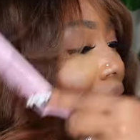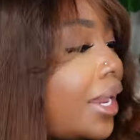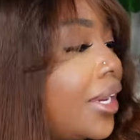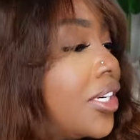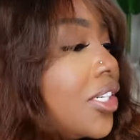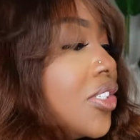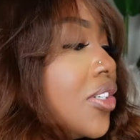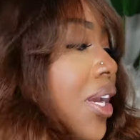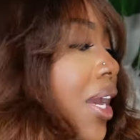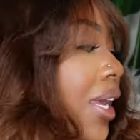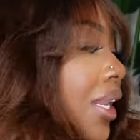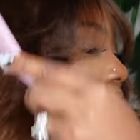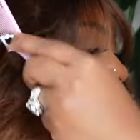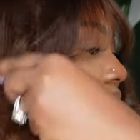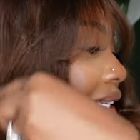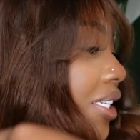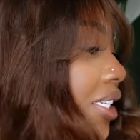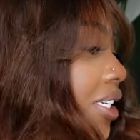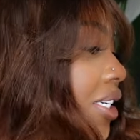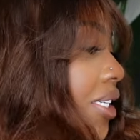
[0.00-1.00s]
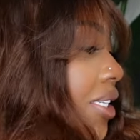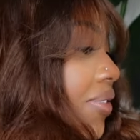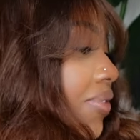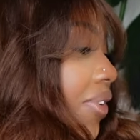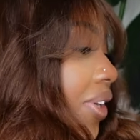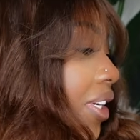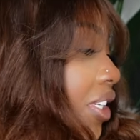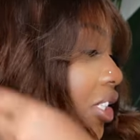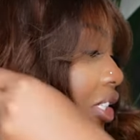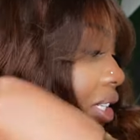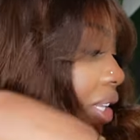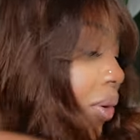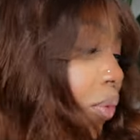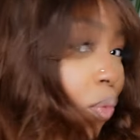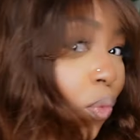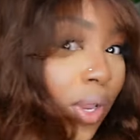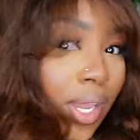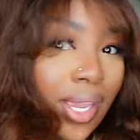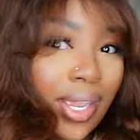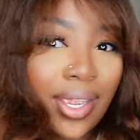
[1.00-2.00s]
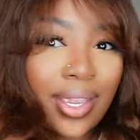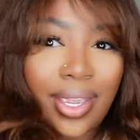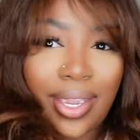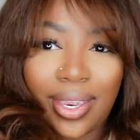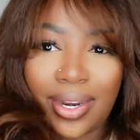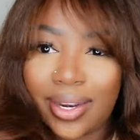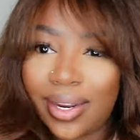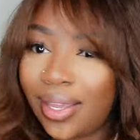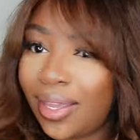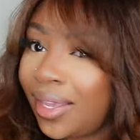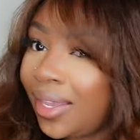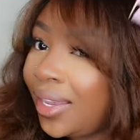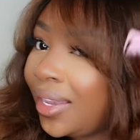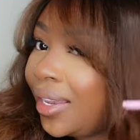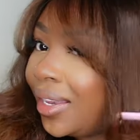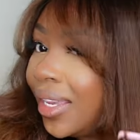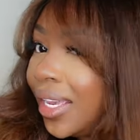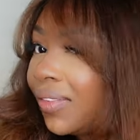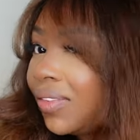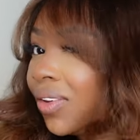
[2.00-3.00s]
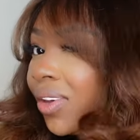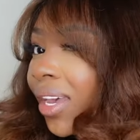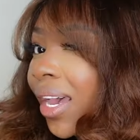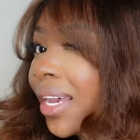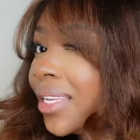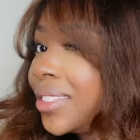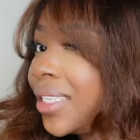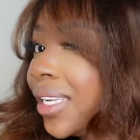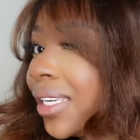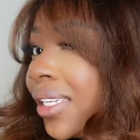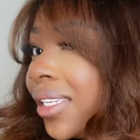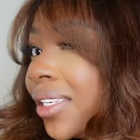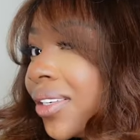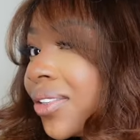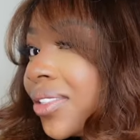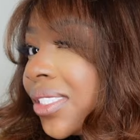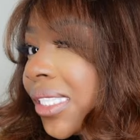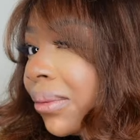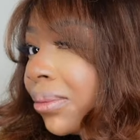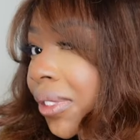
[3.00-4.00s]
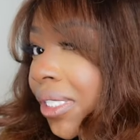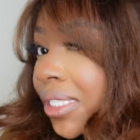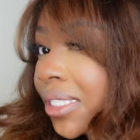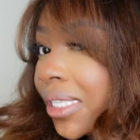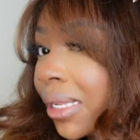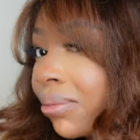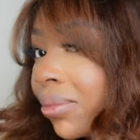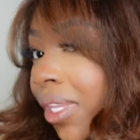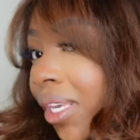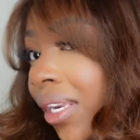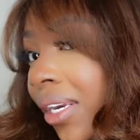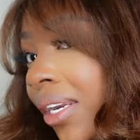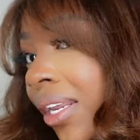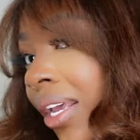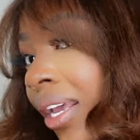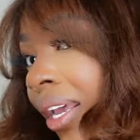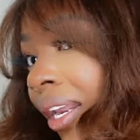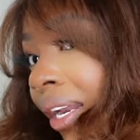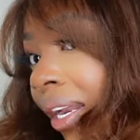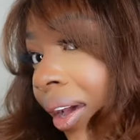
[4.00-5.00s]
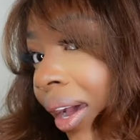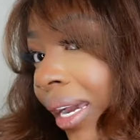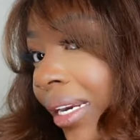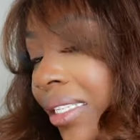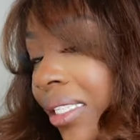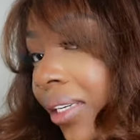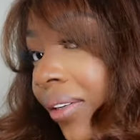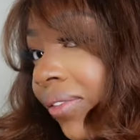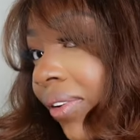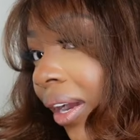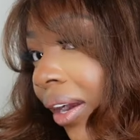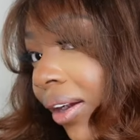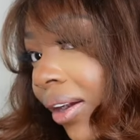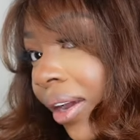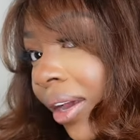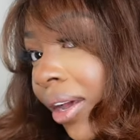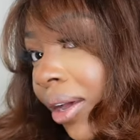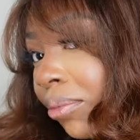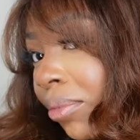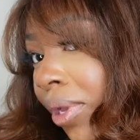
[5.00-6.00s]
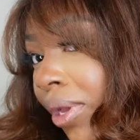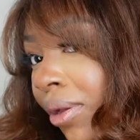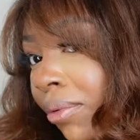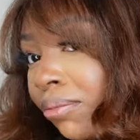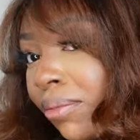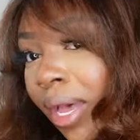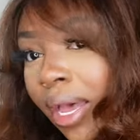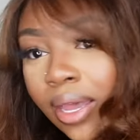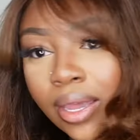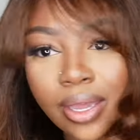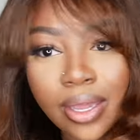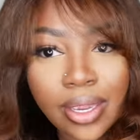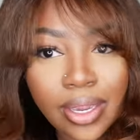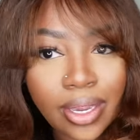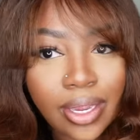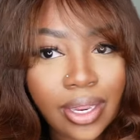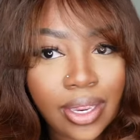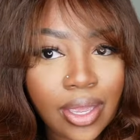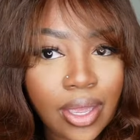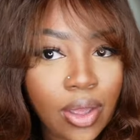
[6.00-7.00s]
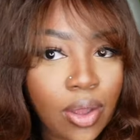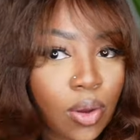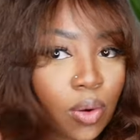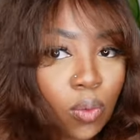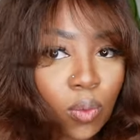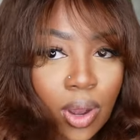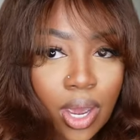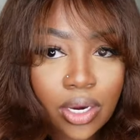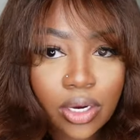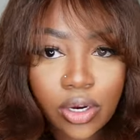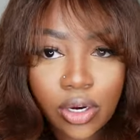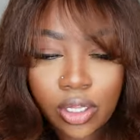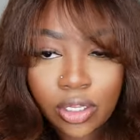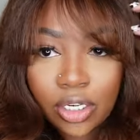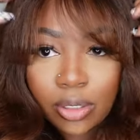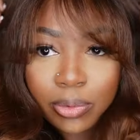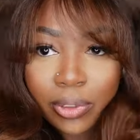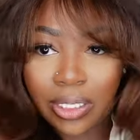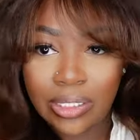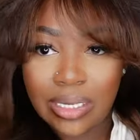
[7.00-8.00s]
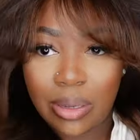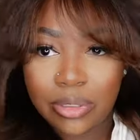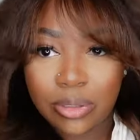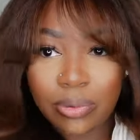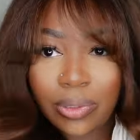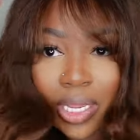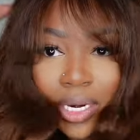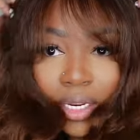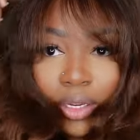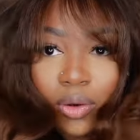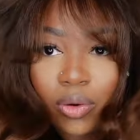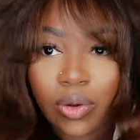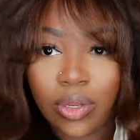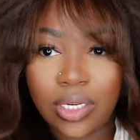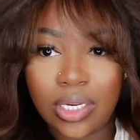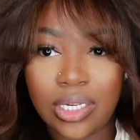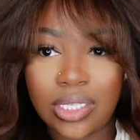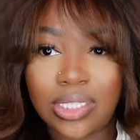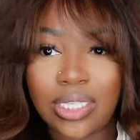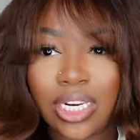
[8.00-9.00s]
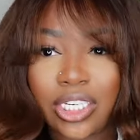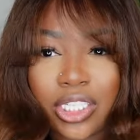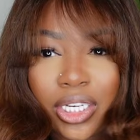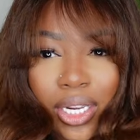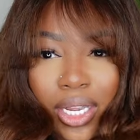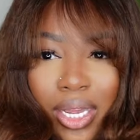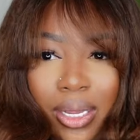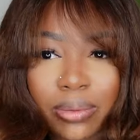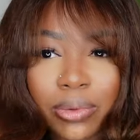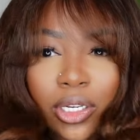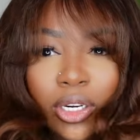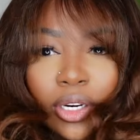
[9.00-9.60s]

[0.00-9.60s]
extra. I like to just finish the wig and give you guys a little something something. Now I did fire up my wand curler because I was planning on touching up the